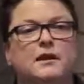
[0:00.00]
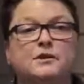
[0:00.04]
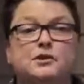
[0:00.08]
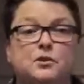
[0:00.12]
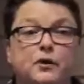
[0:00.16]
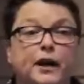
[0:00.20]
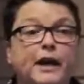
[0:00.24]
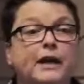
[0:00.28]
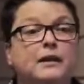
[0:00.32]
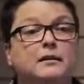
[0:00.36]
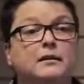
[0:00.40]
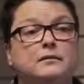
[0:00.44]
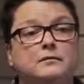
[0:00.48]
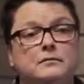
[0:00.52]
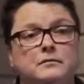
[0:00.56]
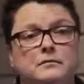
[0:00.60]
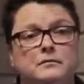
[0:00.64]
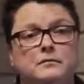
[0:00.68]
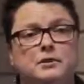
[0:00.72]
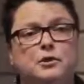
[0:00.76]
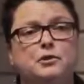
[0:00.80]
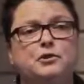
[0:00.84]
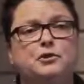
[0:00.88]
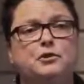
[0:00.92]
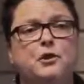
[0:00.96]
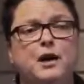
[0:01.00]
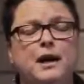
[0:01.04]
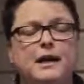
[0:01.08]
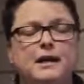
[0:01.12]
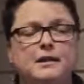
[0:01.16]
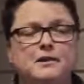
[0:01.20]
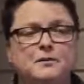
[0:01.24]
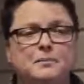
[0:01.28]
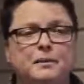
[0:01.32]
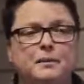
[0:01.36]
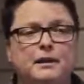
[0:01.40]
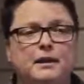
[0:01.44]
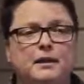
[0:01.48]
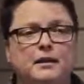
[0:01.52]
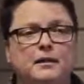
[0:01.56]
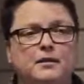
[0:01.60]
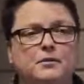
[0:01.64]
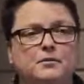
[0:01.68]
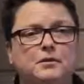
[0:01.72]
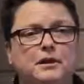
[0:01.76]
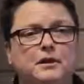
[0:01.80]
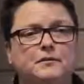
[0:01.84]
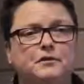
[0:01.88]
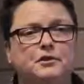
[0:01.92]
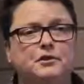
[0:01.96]
That's great. Who's your ISP?
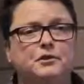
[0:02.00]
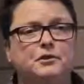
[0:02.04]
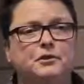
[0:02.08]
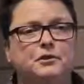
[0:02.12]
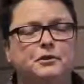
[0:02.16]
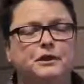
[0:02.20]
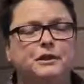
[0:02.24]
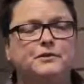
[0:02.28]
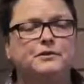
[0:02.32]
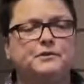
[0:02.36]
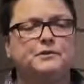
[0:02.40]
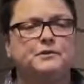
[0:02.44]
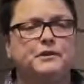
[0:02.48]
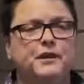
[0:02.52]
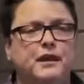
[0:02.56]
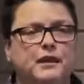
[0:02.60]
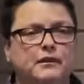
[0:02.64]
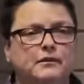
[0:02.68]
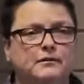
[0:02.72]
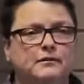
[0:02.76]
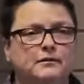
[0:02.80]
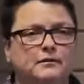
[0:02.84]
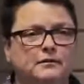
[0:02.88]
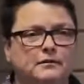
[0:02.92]
Who gives you your internet?